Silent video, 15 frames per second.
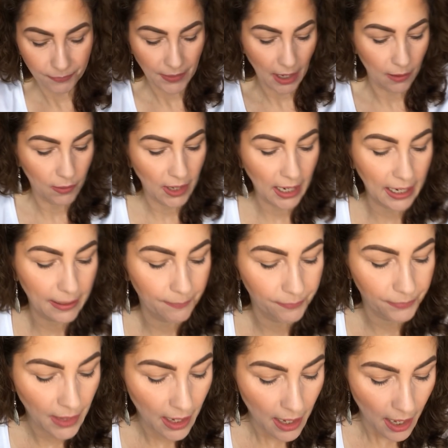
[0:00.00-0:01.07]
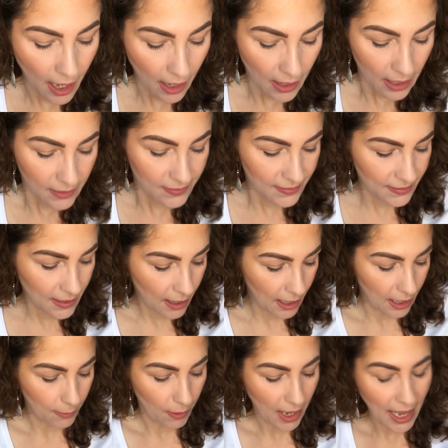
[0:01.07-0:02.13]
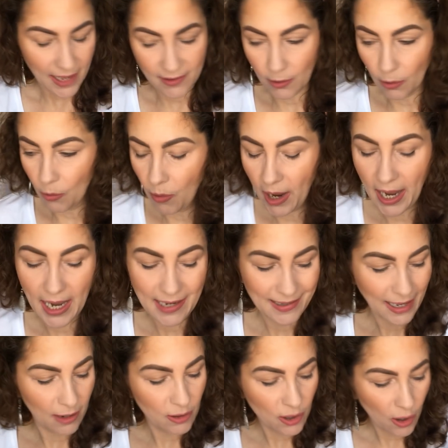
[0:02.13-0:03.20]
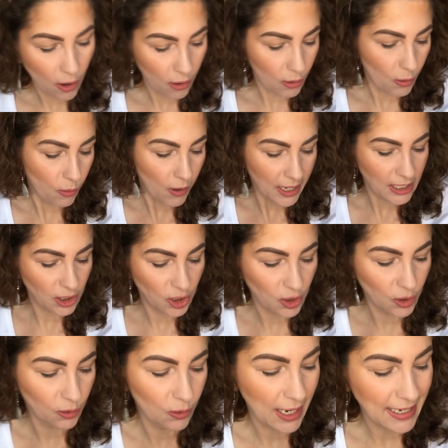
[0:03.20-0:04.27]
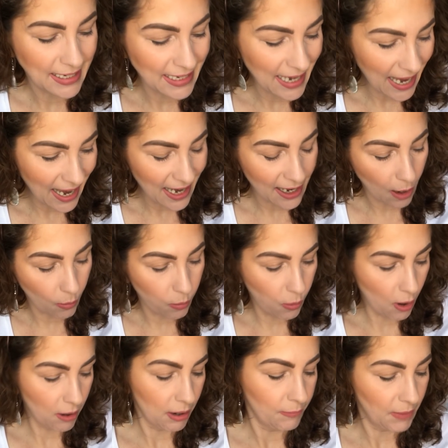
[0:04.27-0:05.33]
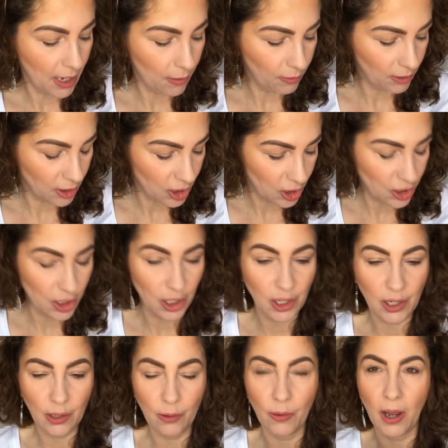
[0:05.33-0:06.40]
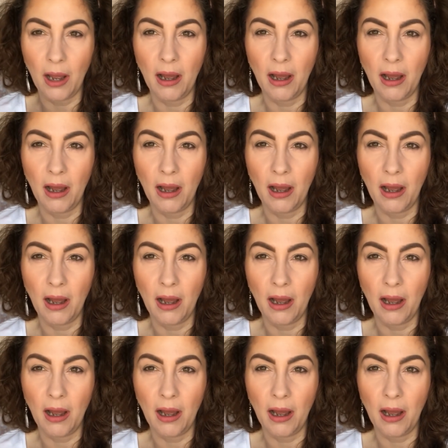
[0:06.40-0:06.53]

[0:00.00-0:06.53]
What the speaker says: Okay, so as always, not quite sure again what I'm going to do.